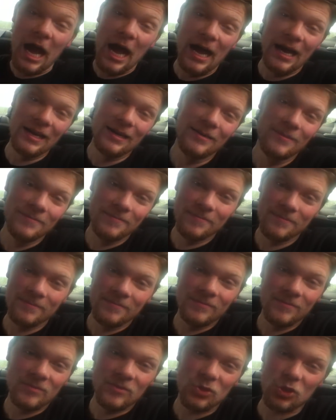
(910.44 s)
I?
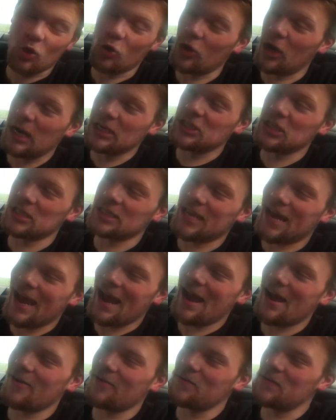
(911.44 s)
Don't I just
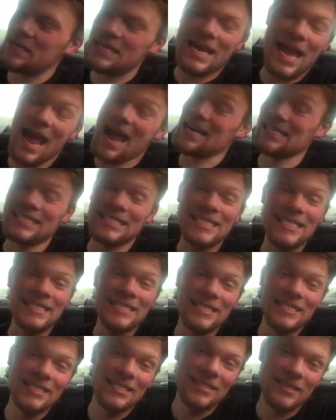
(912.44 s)
have the
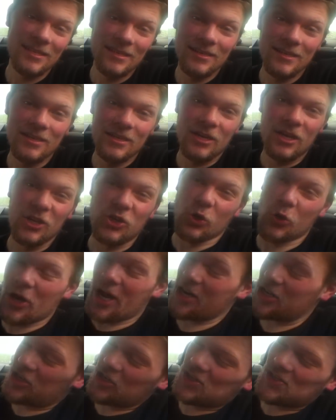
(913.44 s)
essence? Don't
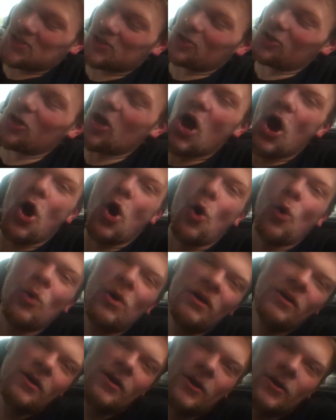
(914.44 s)
I just
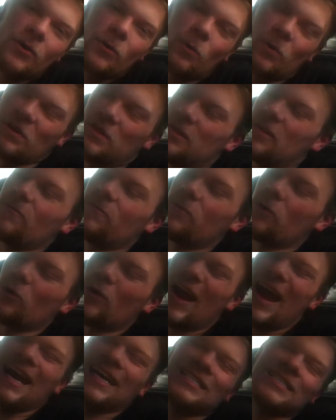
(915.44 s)
glow with the
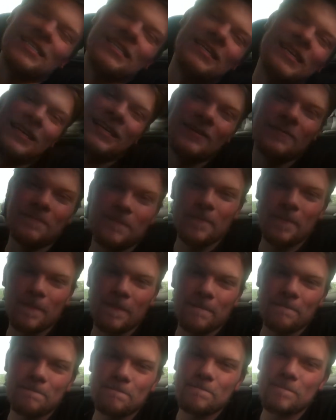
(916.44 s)
veracity
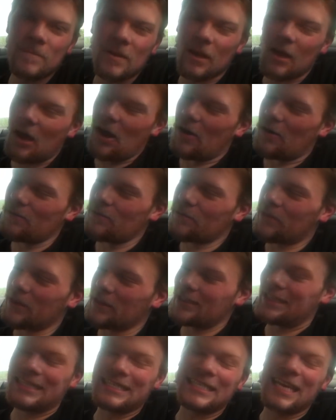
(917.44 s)
of
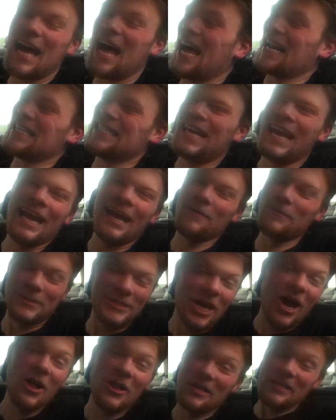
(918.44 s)
the goddamn
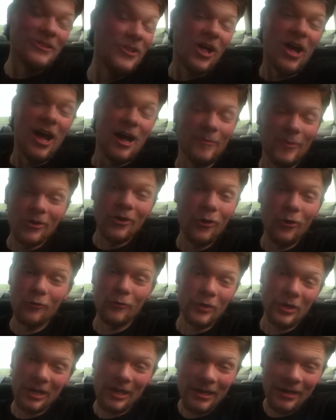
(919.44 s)
Dalai Lama
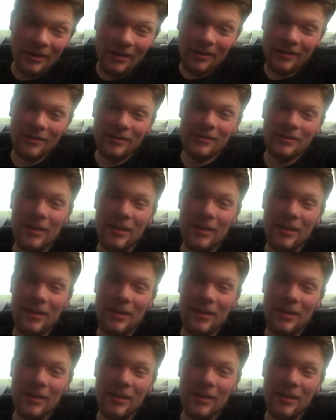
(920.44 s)
over here?